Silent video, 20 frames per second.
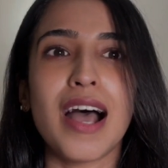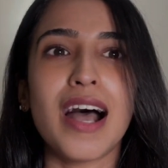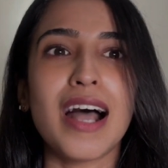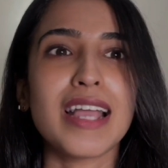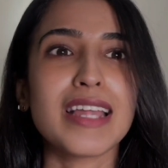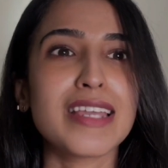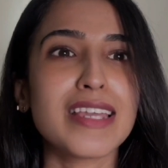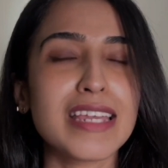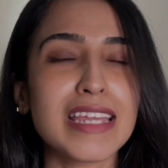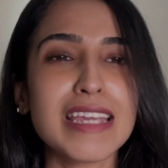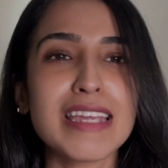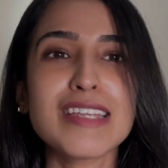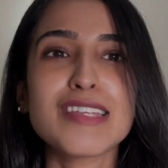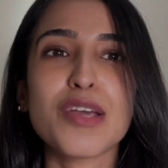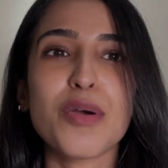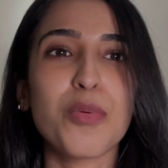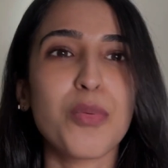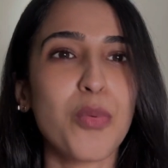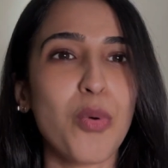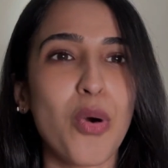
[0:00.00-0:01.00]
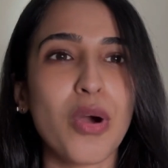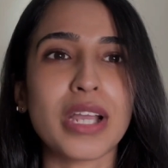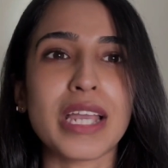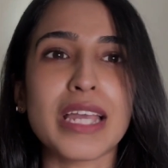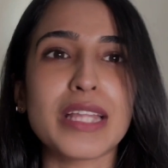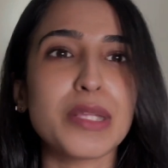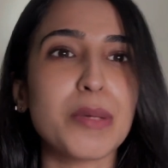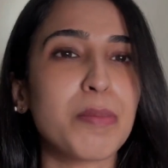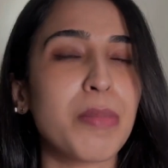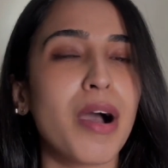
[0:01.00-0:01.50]
I need a walk
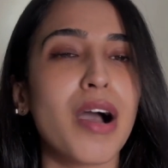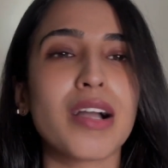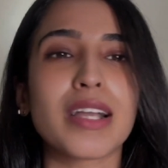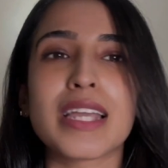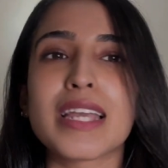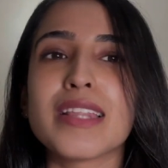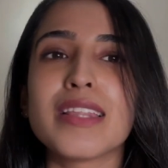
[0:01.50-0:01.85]
in the park,